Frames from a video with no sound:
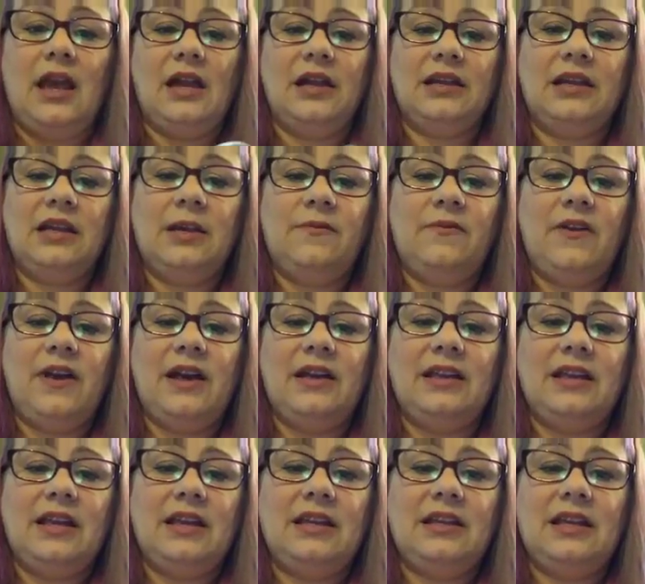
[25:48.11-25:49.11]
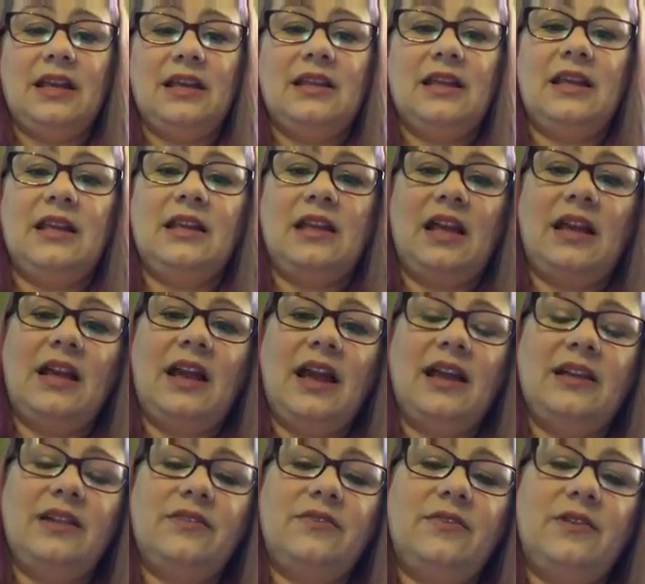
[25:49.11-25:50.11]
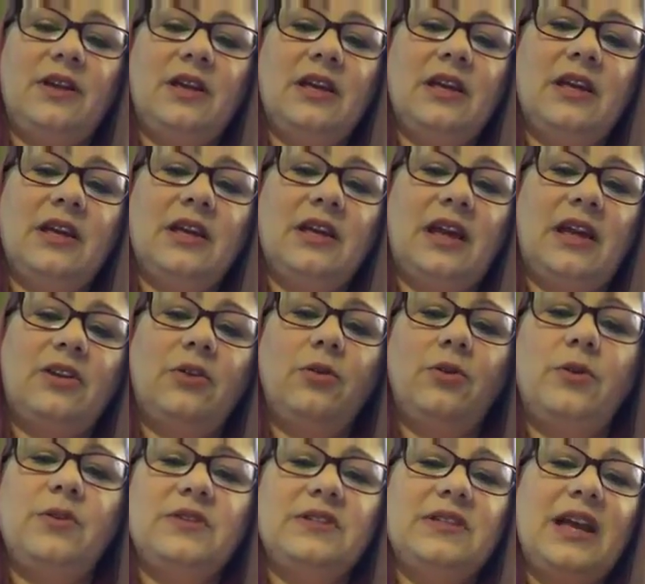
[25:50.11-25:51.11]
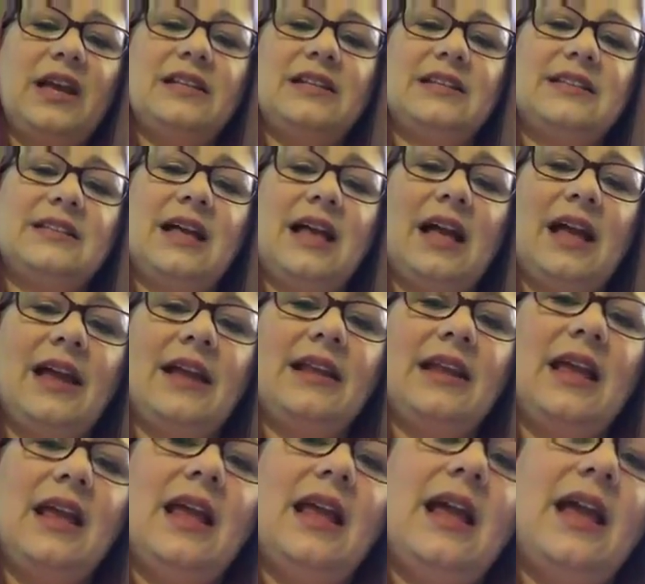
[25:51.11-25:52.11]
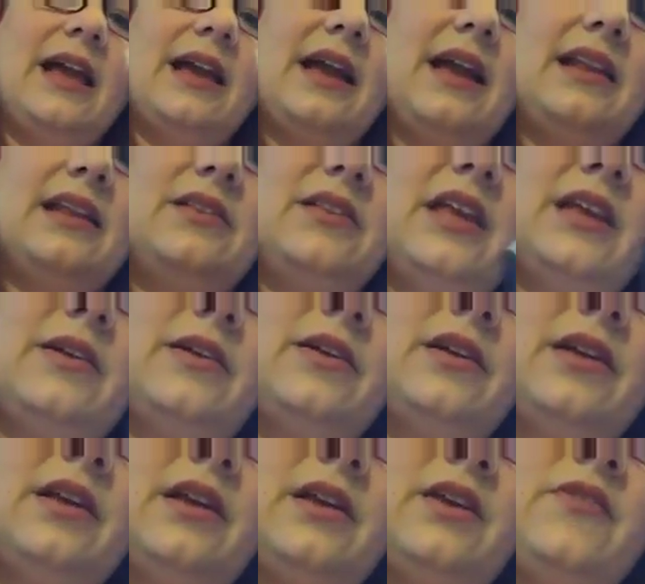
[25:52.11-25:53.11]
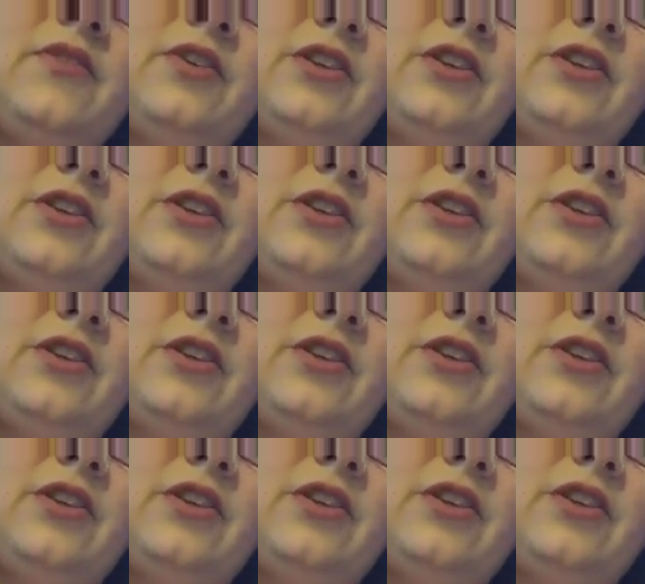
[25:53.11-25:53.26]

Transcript: Keep filing, and then I don't go side to side. I kind of like, if your